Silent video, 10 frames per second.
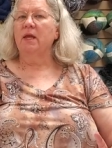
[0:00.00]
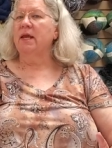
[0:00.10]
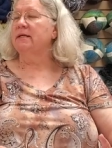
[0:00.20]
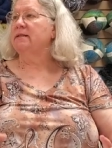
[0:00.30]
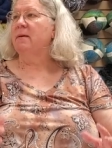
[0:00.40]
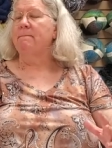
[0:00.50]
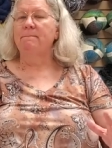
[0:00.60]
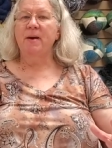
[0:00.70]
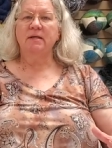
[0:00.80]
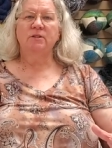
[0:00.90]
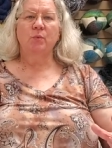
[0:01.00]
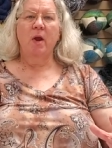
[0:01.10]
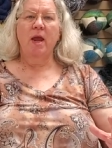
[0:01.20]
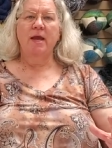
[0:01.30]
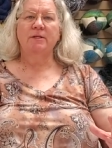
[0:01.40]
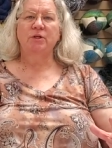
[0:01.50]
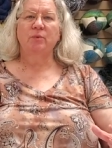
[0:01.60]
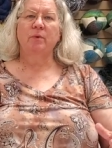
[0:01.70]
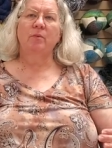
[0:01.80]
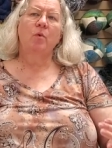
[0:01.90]
It is the best way to
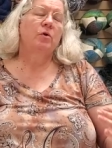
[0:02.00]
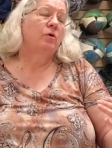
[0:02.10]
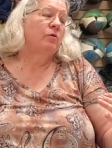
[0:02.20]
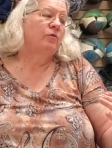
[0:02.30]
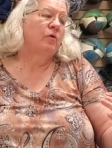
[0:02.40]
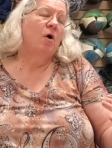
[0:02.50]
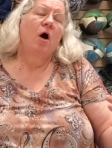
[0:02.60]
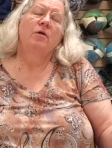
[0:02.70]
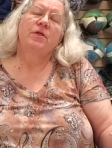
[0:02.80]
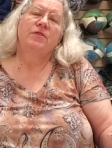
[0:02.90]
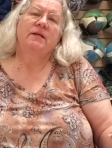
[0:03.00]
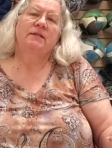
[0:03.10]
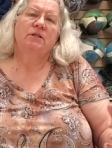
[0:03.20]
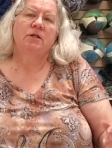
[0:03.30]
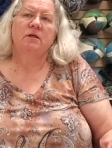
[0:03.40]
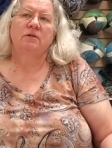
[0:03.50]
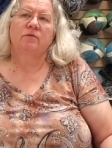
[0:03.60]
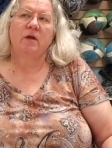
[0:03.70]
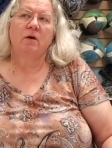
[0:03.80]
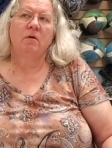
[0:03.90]
reward her for all the things that she does
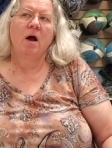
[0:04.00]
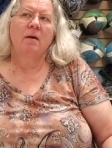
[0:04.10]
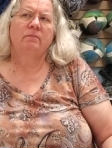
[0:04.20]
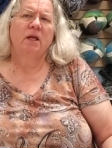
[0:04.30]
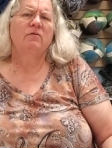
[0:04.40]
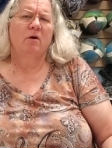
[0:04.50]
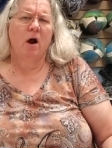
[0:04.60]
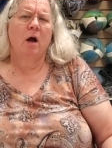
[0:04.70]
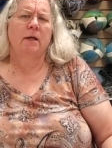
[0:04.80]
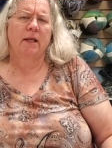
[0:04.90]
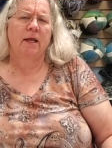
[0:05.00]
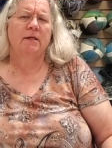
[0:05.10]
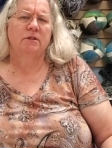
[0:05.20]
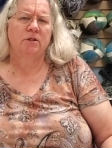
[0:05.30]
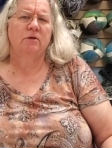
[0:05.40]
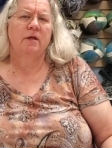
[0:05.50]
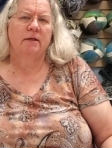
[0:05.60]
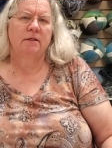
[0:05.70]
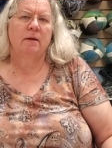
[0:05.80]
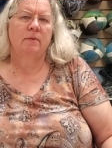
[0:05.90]
for you. Give her a hug and a kiss too
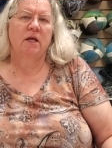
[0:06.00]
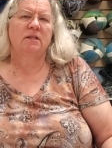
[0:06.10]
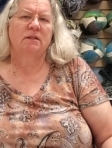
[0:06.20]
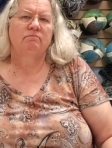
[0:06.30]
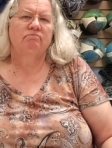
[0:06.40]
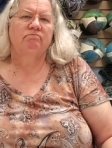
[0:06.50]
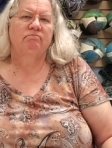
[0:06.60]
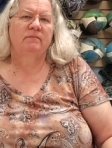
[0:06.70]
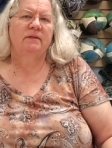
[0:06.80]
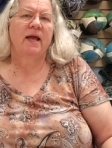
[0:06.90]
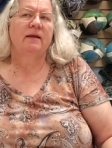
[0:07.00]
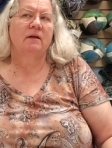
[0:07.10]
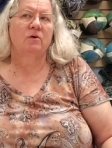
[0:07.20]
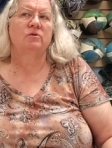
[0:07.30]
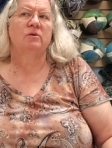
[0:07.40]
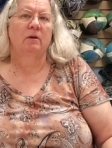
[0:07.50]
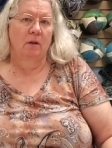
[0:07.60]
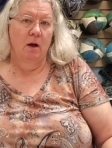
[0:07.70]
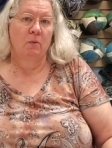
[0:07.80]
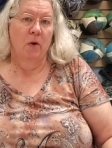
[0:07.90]
that day, because that goes a
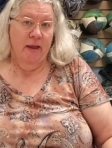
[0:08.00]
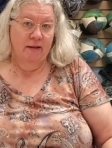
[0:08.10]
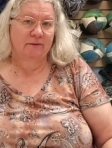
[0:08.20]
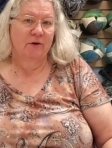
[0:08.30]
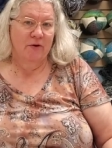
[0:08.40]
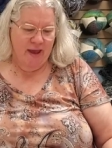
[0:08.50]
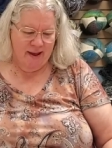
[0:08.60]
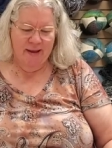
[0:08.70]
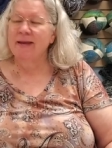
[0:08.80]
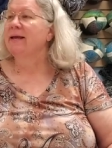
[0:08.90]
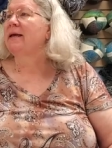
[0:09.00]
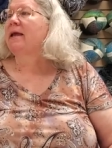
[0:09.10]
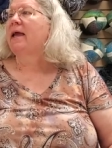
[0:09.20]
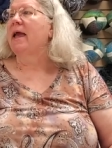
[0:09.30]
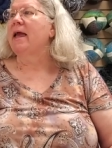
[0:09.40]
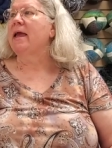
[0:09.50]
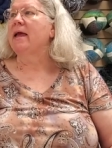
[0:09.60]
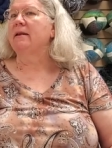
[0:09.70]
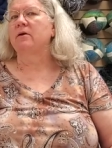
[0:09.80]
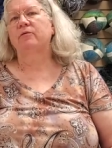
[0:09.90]
long way, okay?
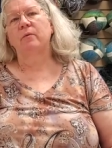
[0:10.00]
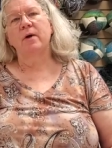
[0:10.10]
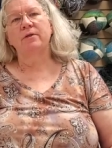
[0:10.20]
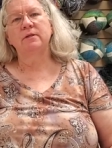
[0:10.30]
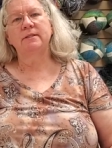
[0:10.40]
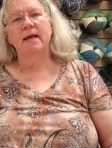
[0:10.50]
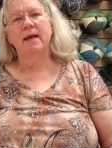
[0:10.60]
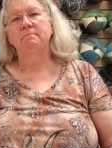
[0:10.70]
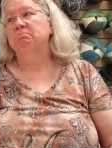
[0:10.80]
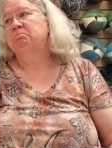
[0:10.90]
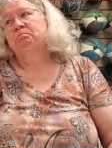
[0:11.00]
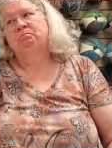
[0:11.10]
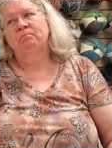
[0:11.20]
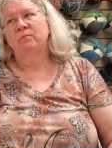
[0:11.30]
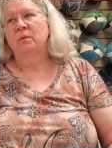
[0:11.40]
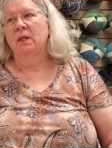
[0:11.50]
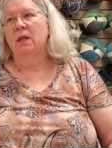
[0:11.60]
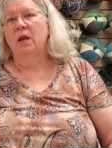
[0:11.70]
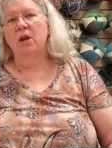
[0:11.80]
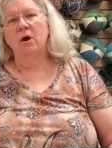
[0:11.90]
And for Mother's Day,
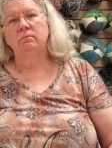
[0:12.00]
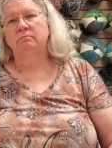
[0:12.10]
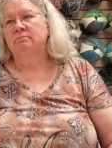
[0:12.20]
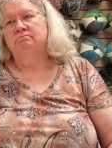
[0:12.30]
you know,